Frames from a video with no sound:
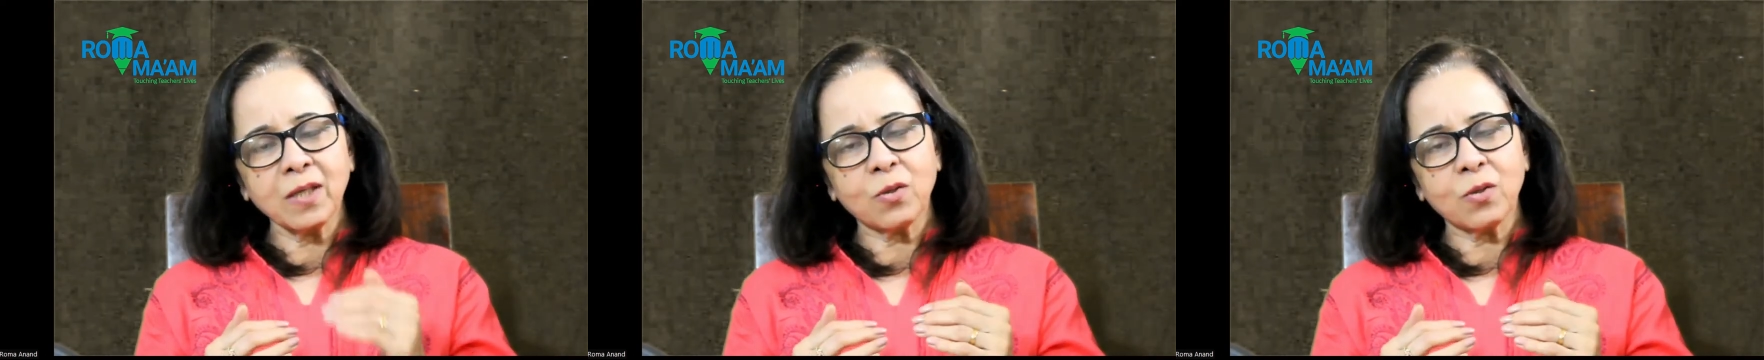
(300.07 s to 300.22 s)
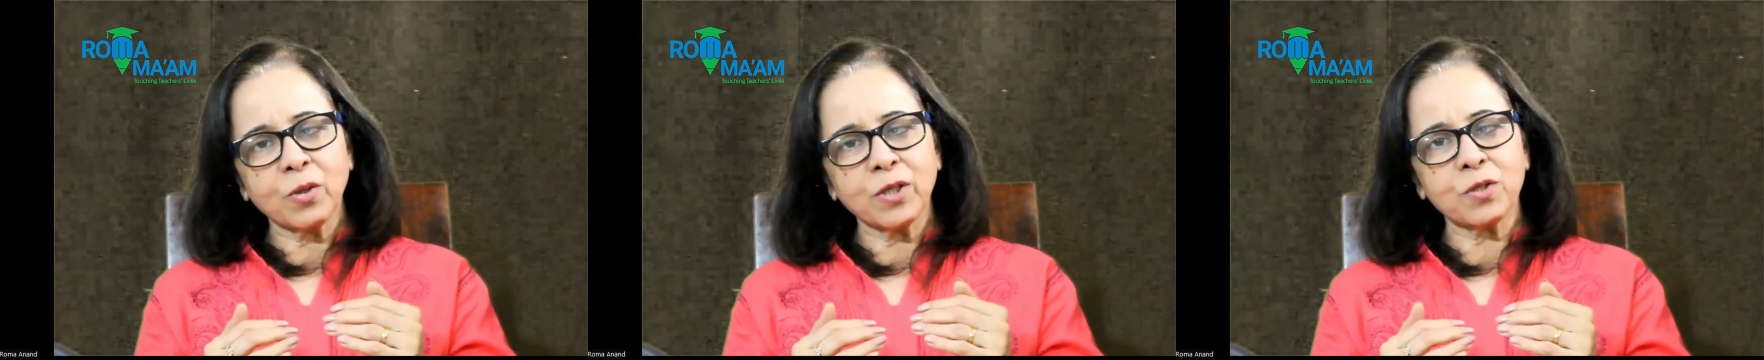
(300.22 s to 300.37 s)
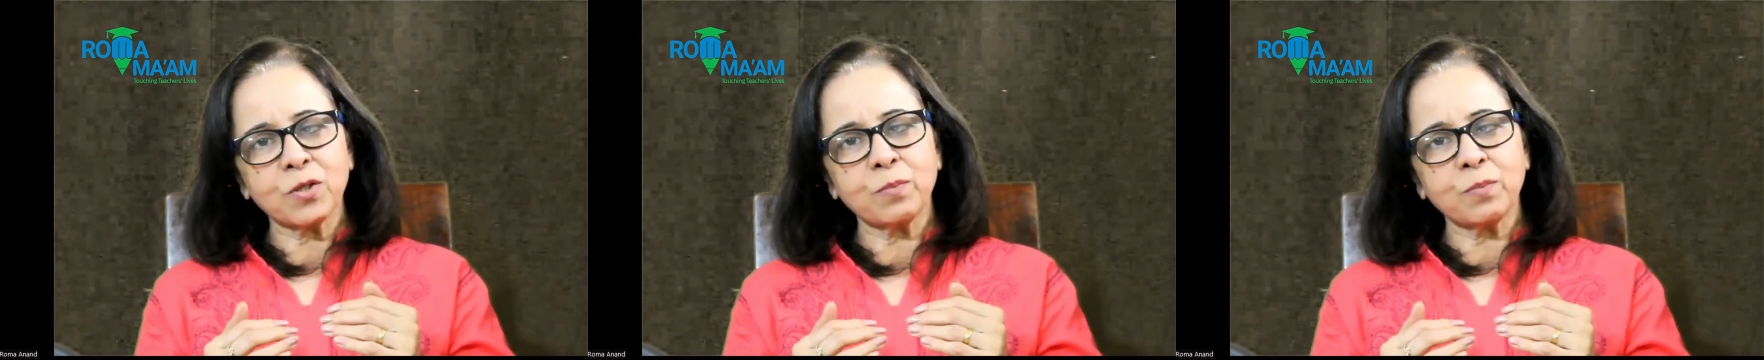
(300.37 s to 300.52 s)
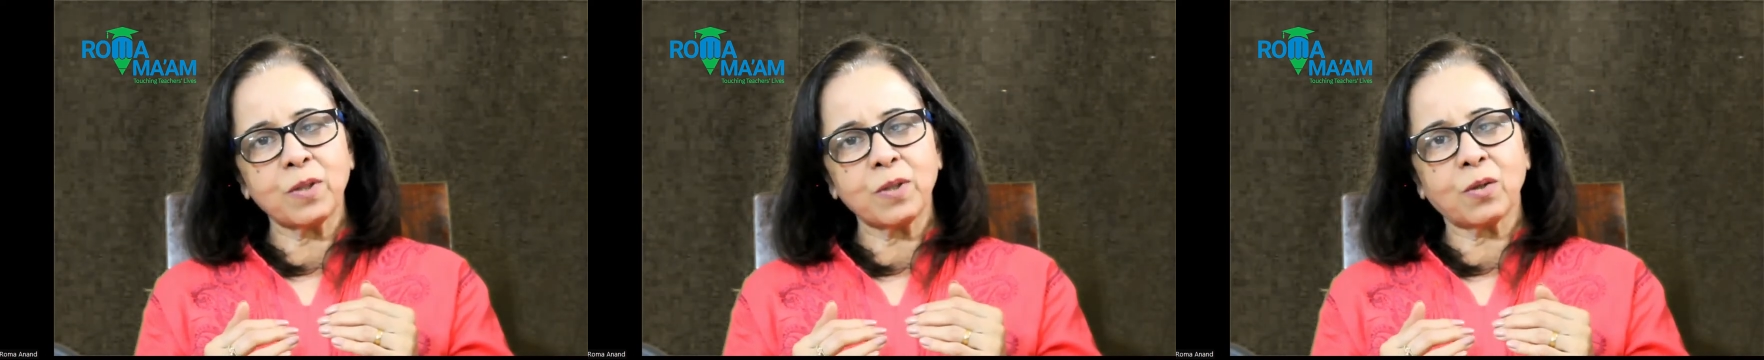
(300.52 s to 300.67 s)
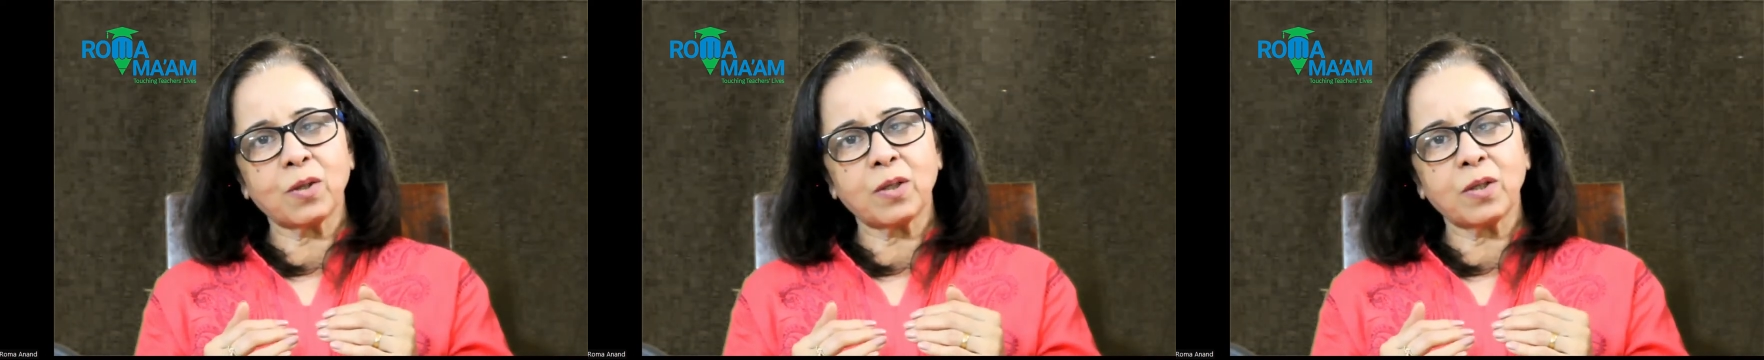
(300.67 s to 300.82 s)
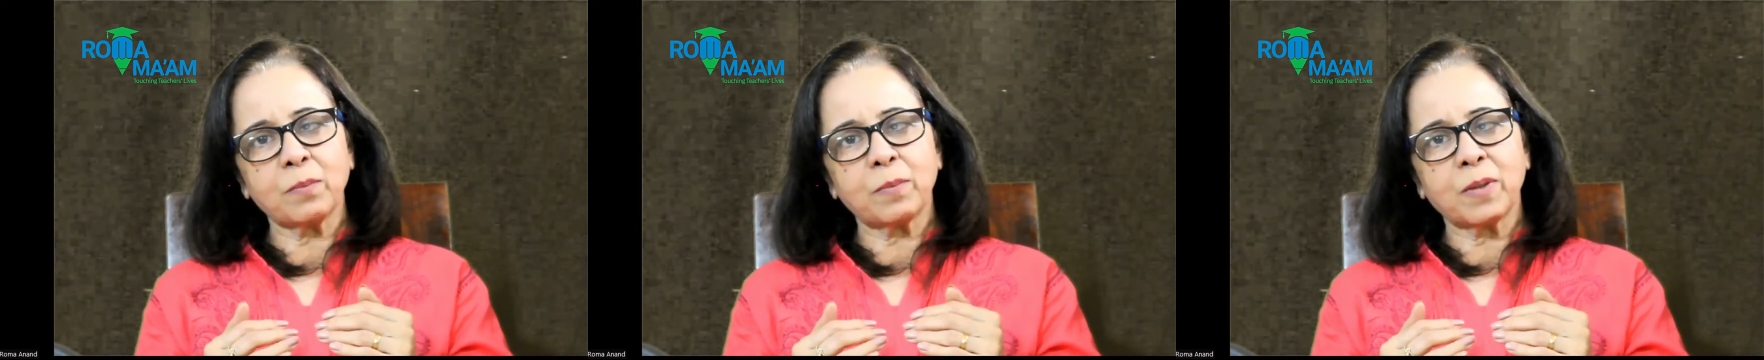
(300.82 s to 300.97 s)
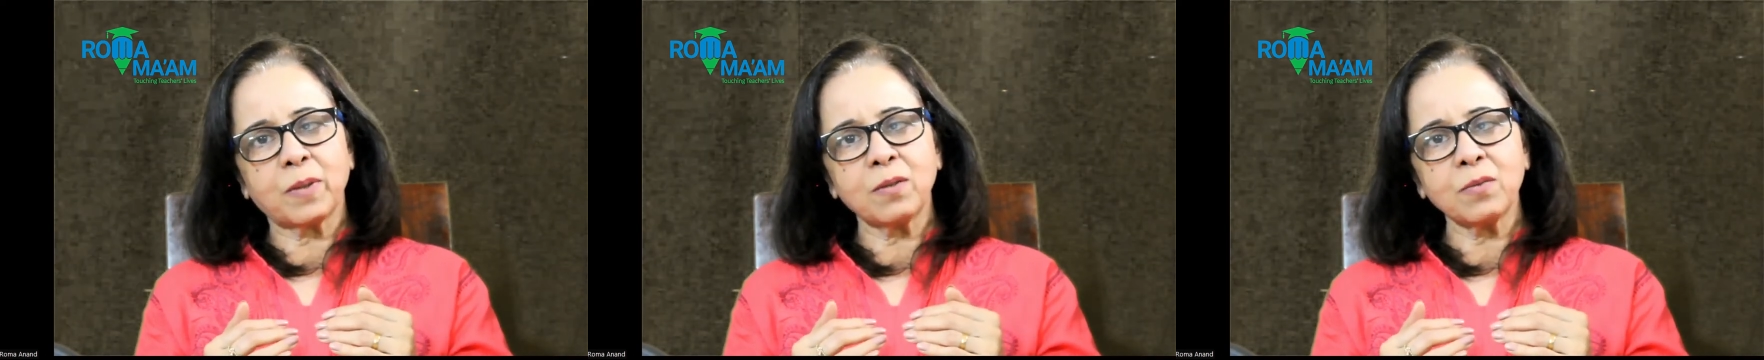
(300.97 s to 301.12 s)
going to be all
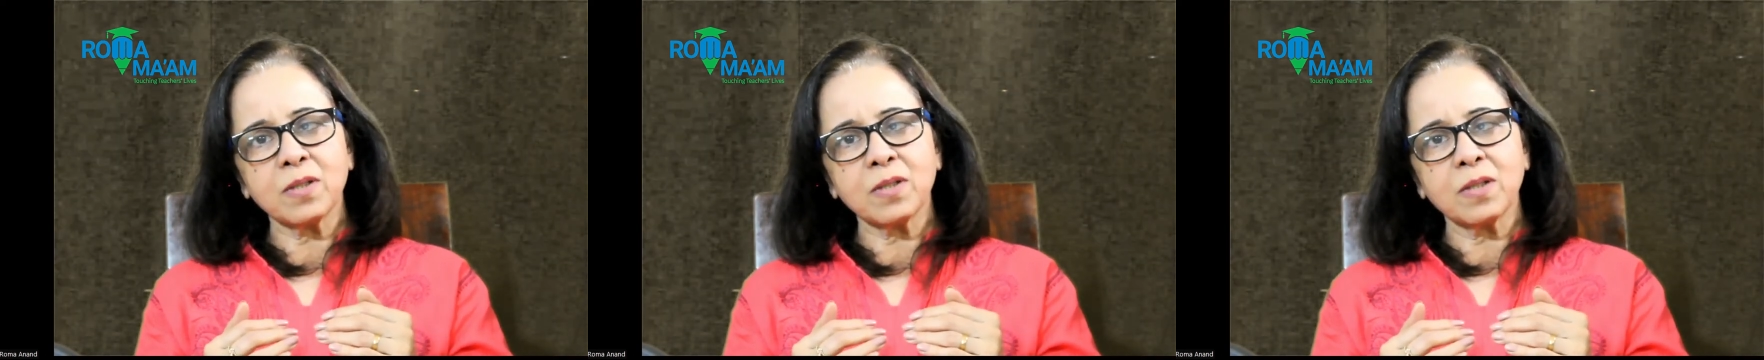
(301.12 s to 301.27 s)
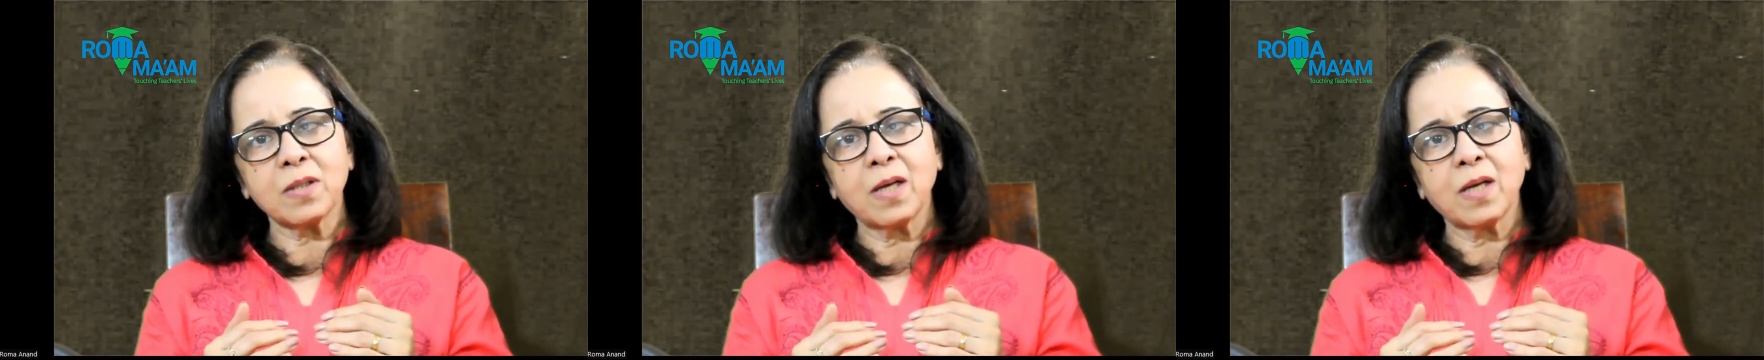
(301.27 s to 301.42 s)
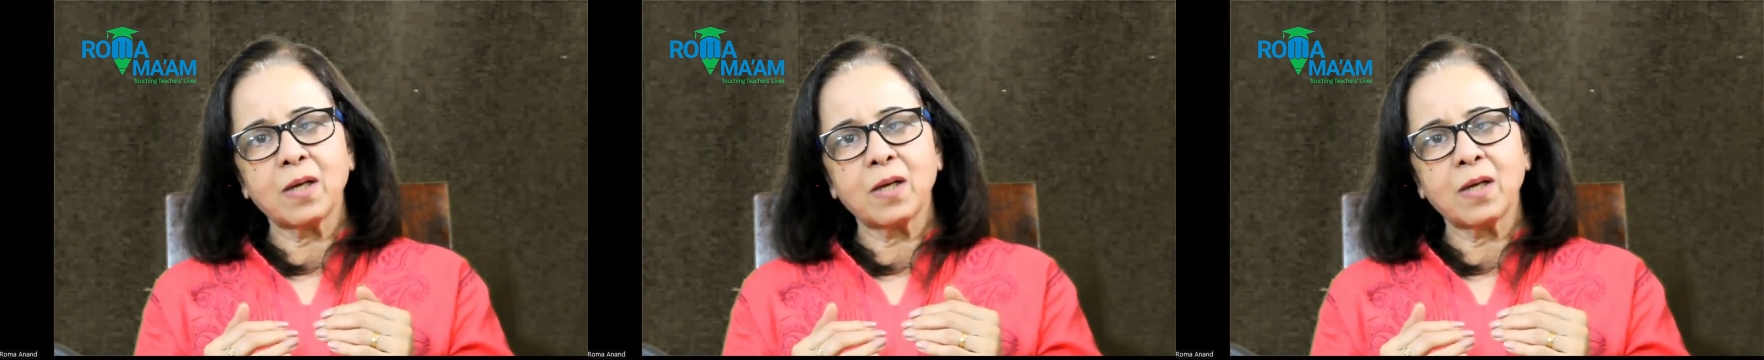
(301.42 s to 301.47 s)
about?